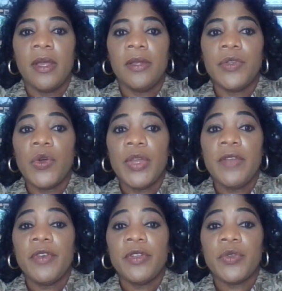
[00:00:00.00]
So
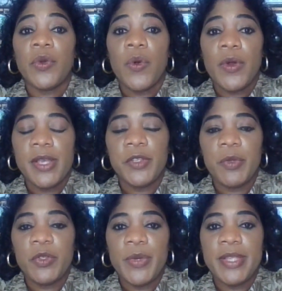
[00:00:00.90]
if your score is
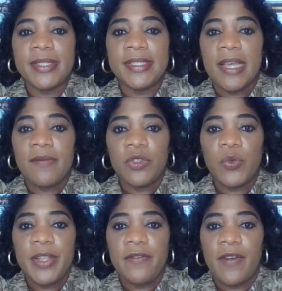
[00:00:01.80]
between
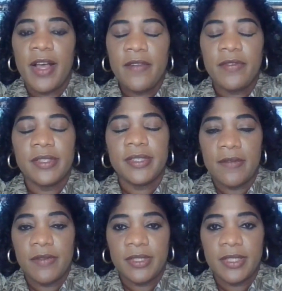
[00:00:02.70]
725 to
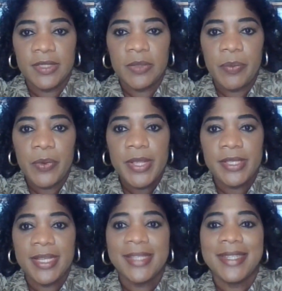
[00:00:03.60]
760
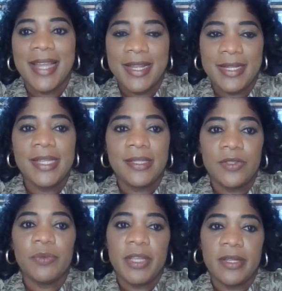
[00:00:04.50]
points, it's likely
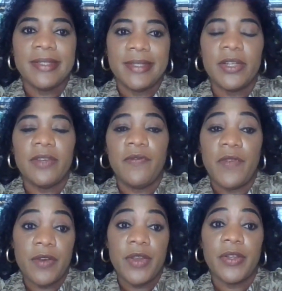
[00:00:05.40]
to be considered
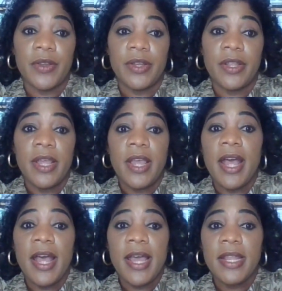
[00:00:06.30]
very good.
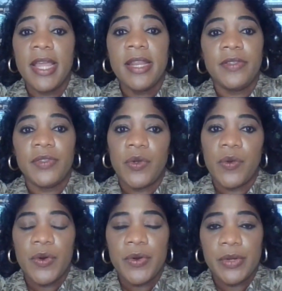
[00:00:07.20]
And any
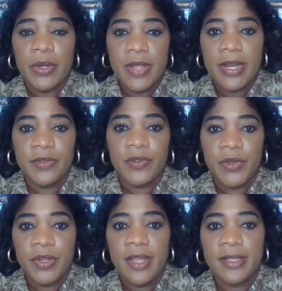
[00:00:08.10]
score that is
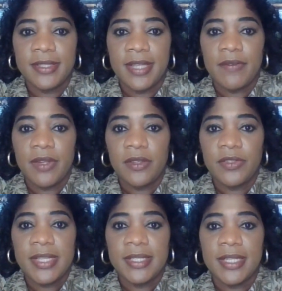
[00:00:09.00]
greater than
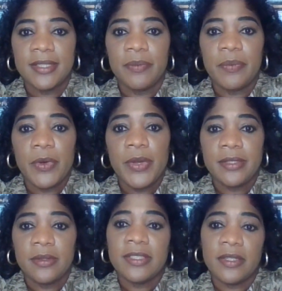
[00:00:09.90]
760
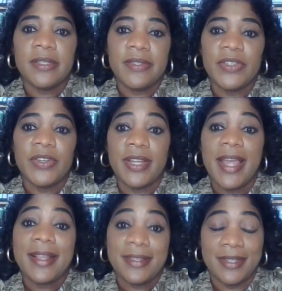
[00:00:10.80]
points is considered
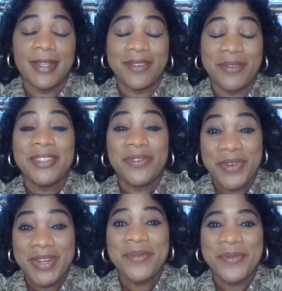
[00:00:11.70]
excellent, which is
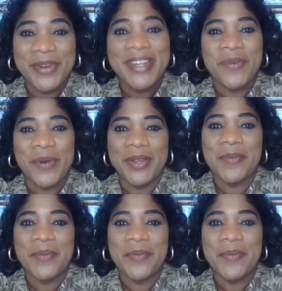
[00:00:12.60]
really where you want to